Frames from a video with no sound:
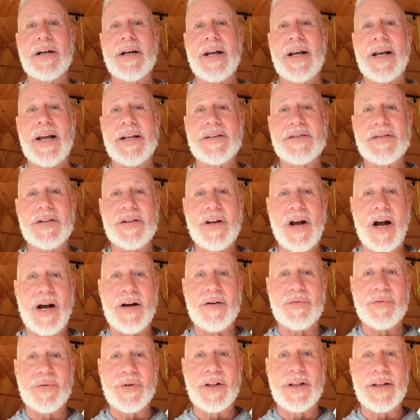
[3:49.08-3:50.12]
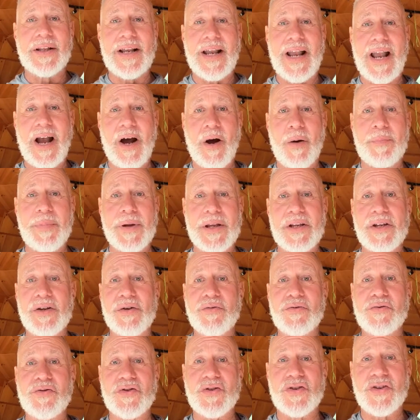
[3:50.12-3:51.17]
it's not really helping
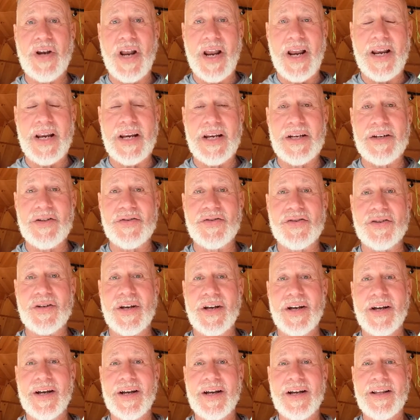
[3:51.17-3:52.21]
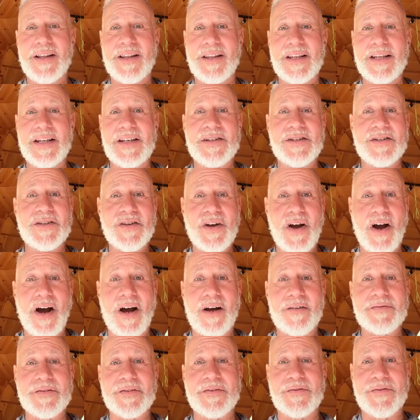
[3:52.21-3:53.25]
you change the
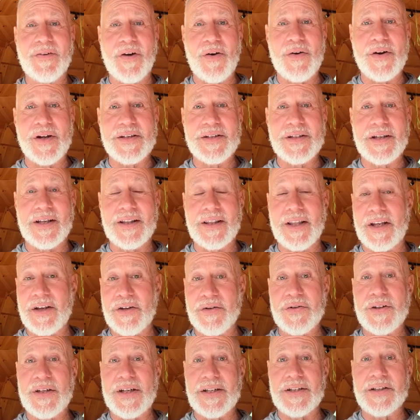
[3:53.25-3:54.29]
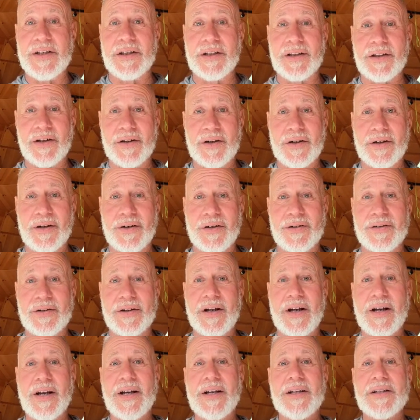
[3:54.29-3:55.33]
soft focusing that you need to learn
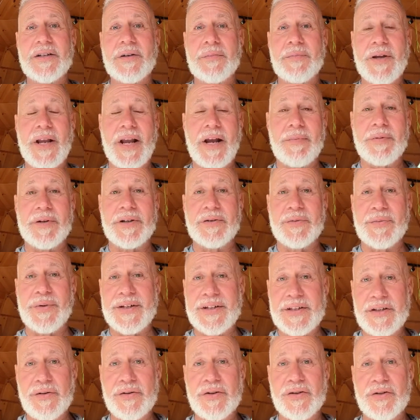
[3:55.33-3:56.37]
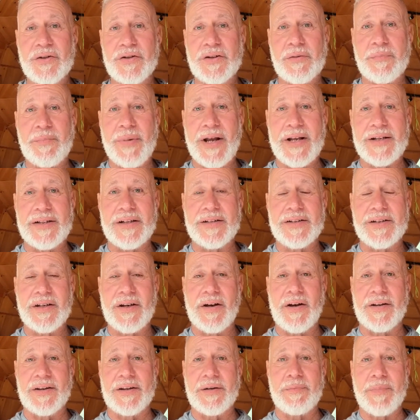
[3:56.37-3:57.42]
to be able to reduce your dependency
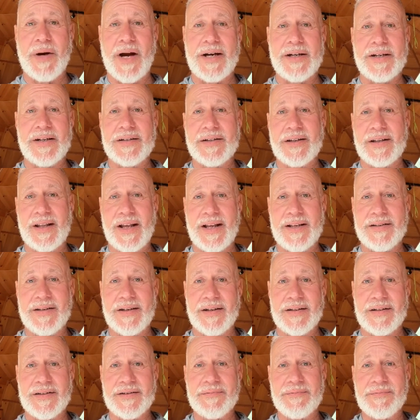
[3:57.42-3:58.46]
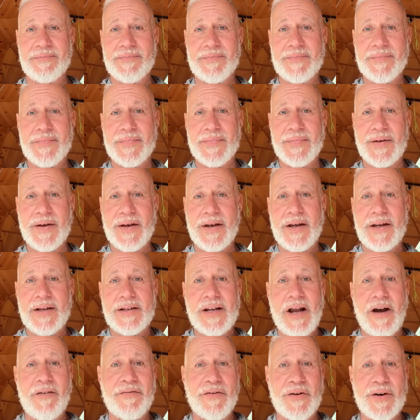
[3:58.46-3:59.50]
on the minus lenses.
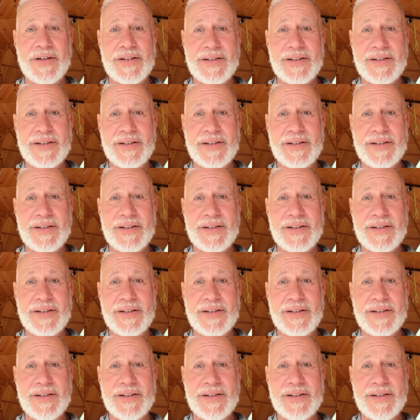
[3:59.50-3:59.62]
Now for